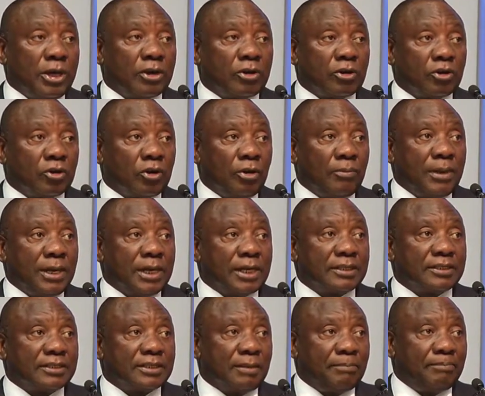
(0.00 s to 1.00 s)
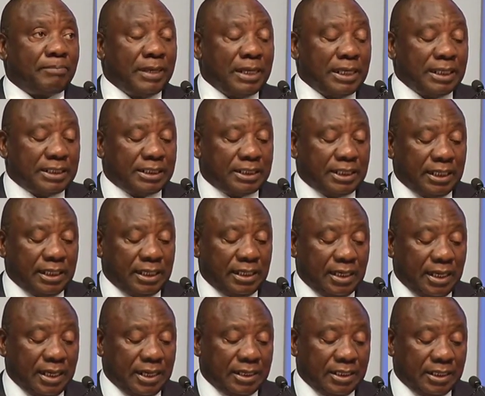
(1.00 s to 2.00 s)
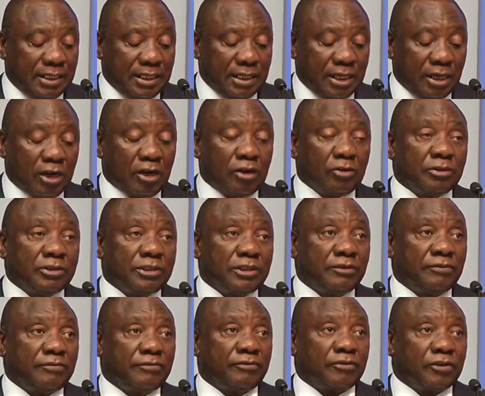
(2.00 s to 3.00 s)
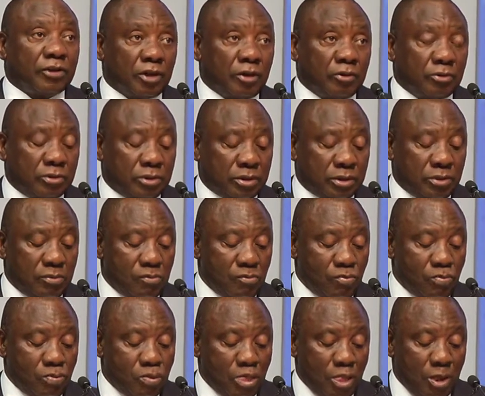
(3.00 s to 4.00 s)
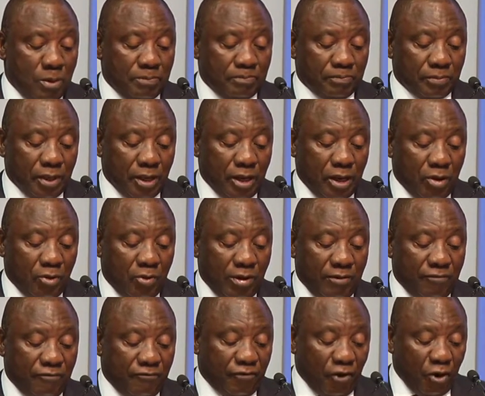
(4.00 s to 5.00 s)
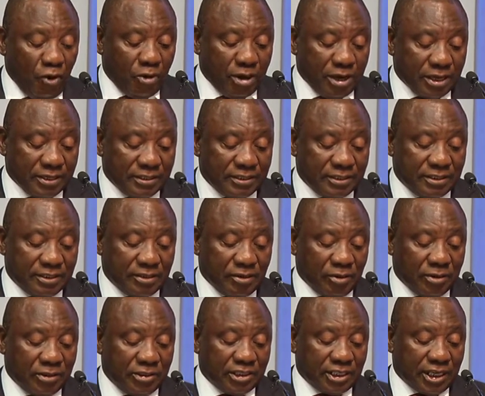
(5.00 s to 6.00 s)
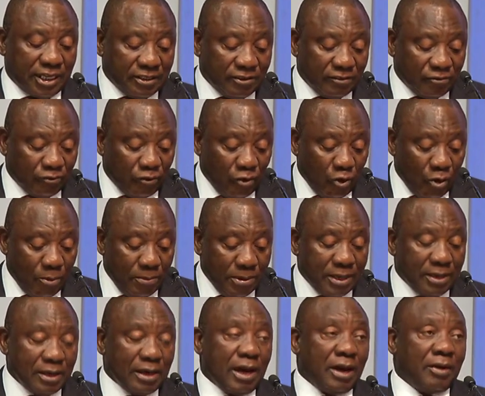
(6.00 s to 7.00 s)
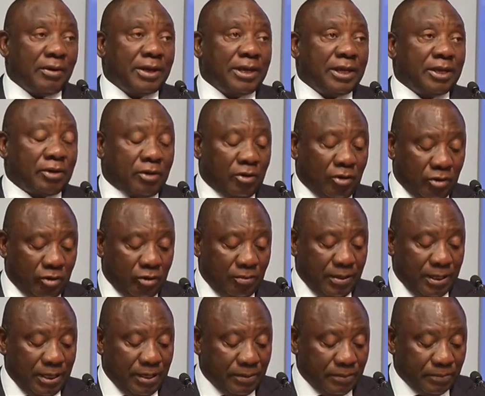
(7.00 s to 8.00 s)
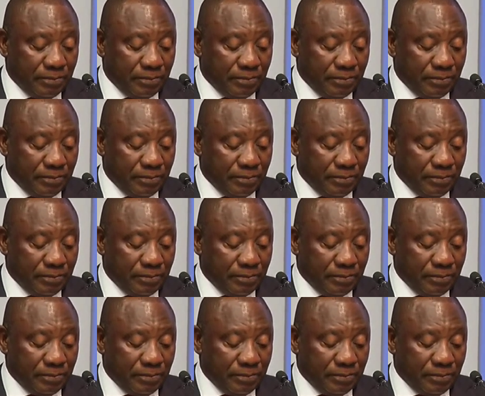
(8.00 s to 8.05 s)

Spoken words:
economic stability and inclusive growth. We are focused on transforming our economy,